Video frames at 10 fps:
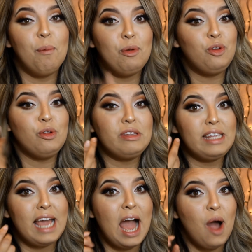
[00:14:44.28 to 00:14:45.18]
but you'll
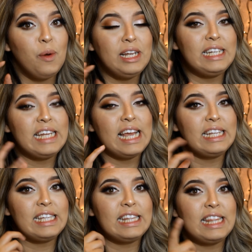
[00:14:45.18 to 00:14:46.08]
see how
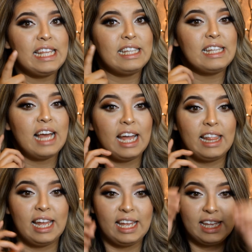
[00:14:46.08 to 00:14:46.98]
intense this
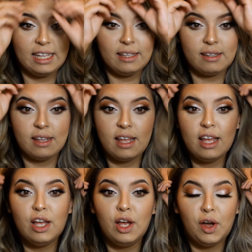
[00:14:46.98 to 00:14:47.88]
highlight is.
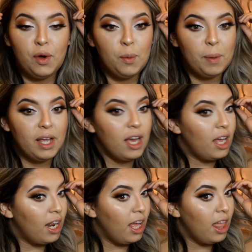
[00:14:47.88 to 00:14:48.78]
Oh my
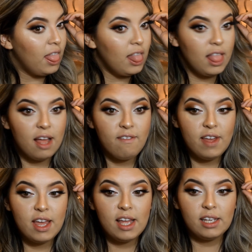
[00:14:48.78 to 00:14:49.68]
god, I love
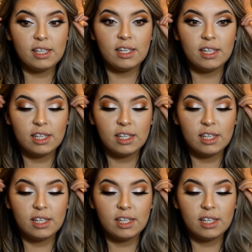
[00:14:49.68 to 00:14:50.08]
it.